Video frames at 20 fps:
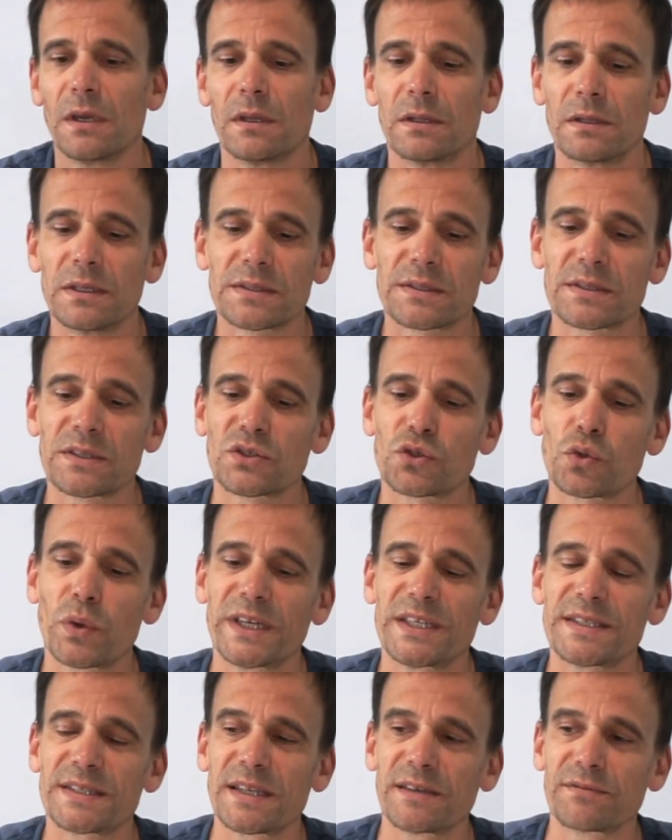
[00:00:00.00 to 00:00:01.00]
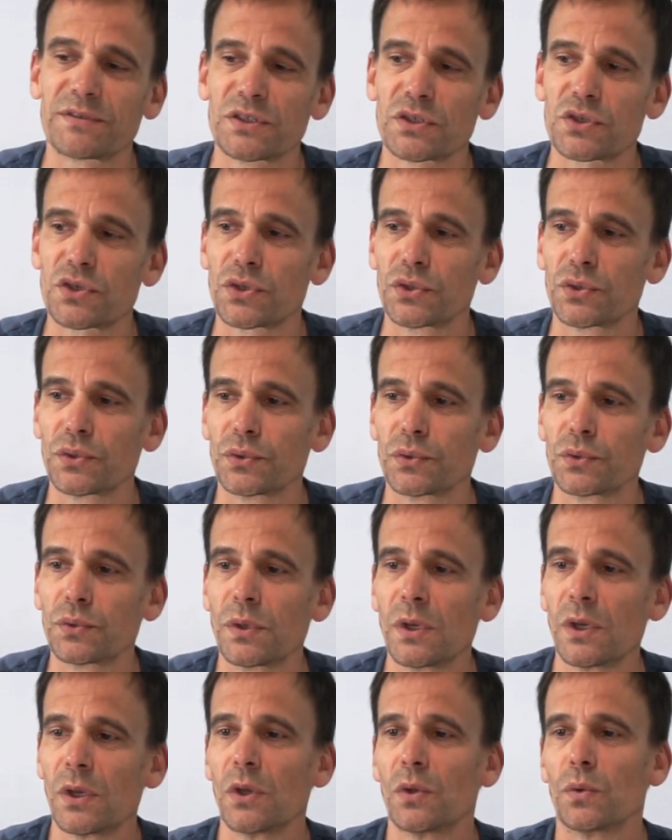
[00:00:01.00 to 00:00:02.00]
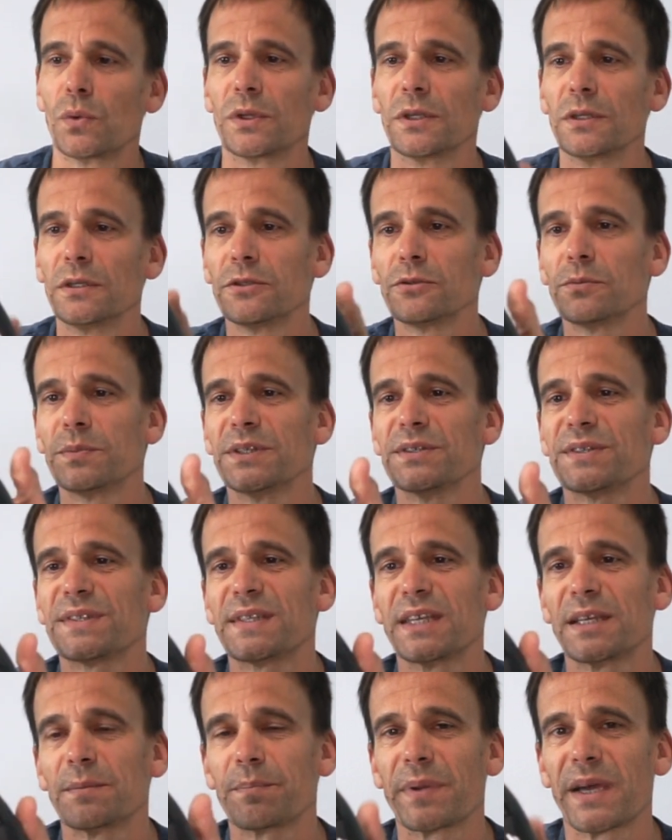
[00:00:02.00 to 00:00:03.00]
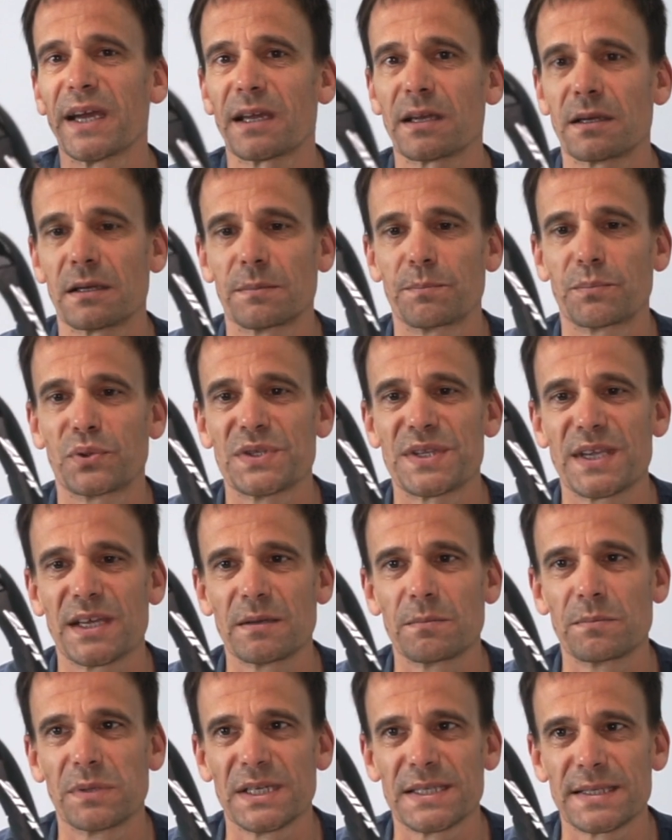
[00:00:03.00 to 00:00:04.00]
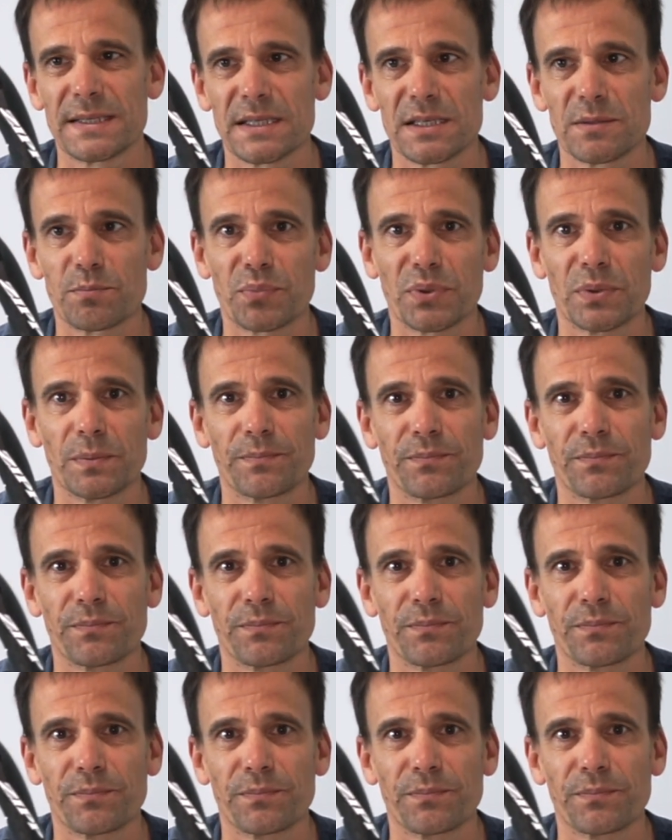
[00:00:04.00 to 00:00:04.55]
This is a 27.2 with a little bit of setback, presented by Zipp.